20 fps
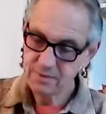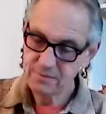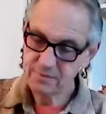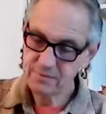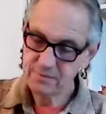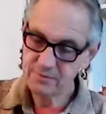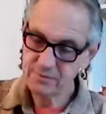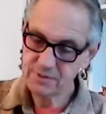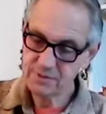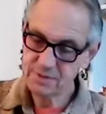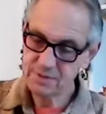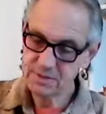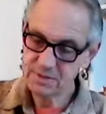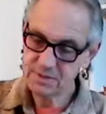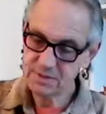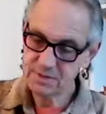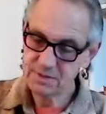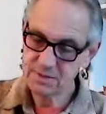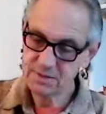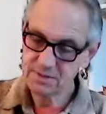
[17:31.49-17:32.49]
through
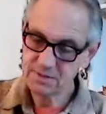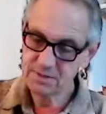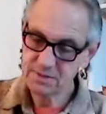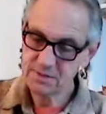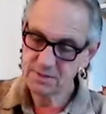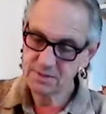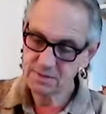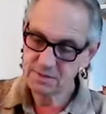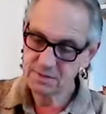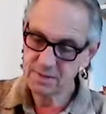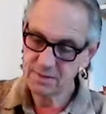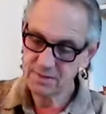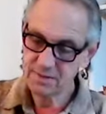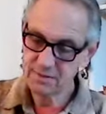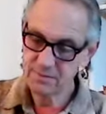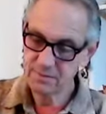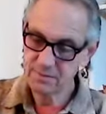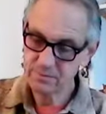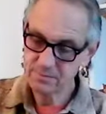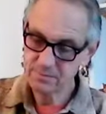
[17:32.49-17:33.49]
seasons
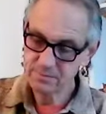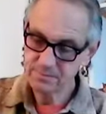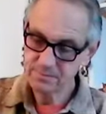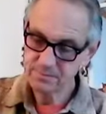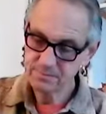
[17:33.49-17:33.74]
cycle.